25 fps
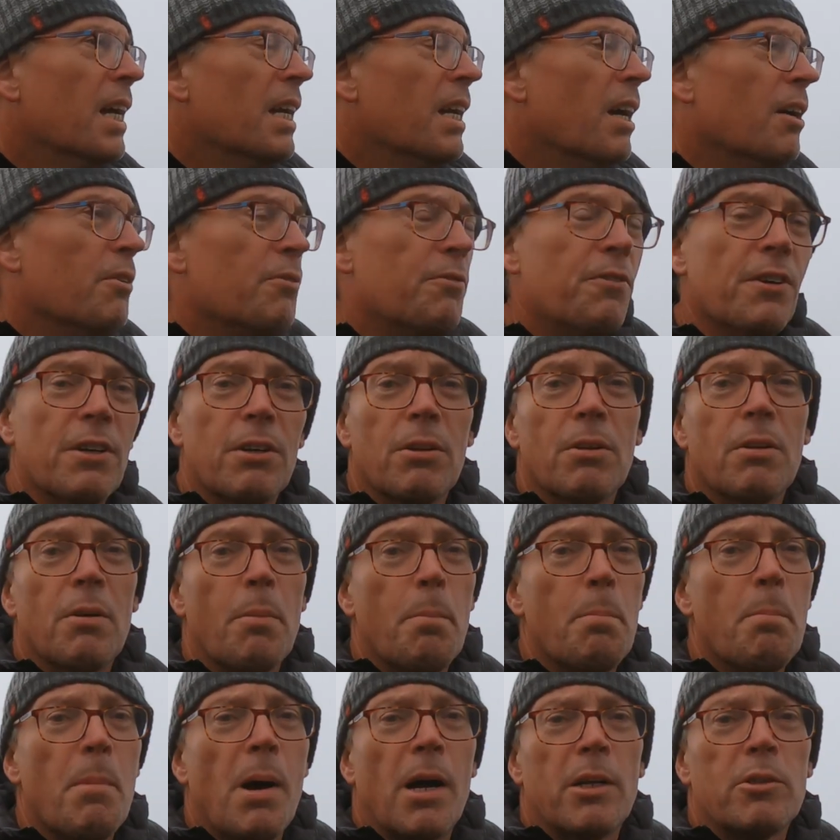I feel
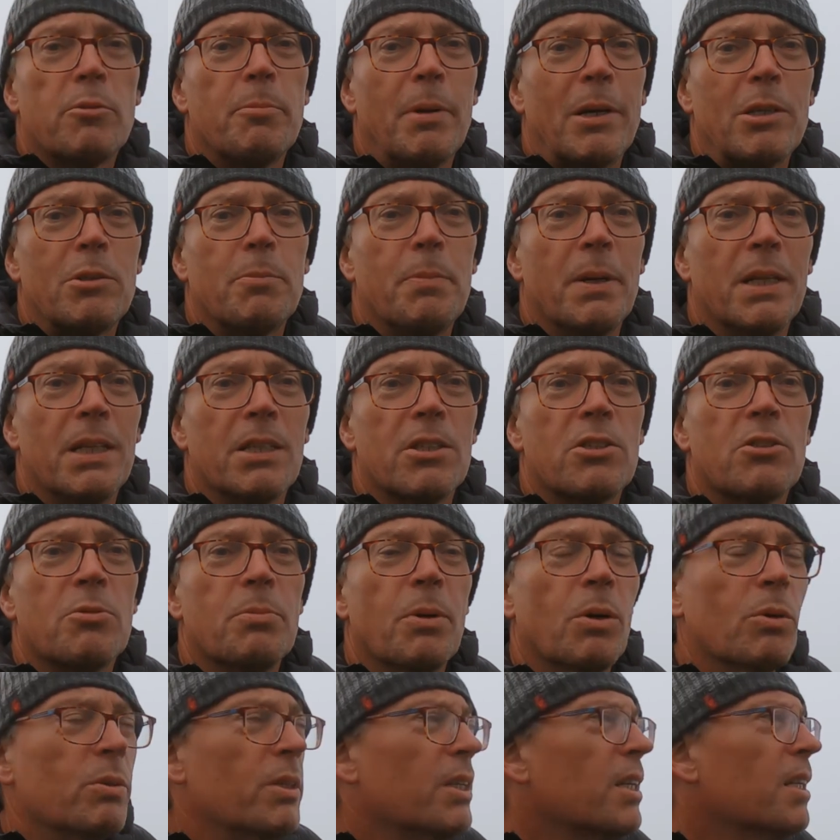much better this
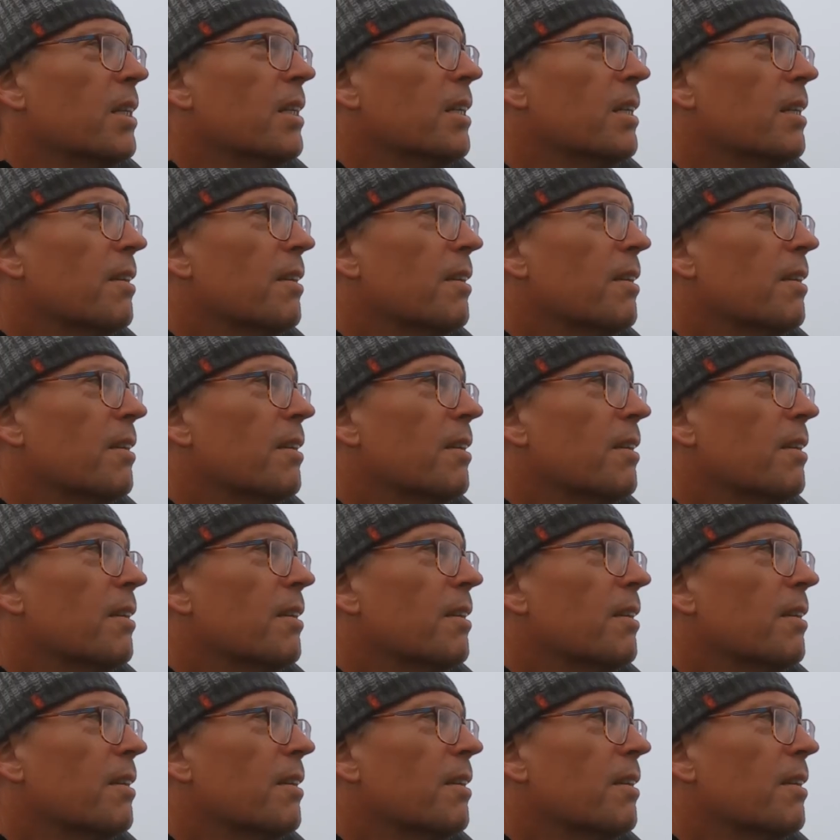morning.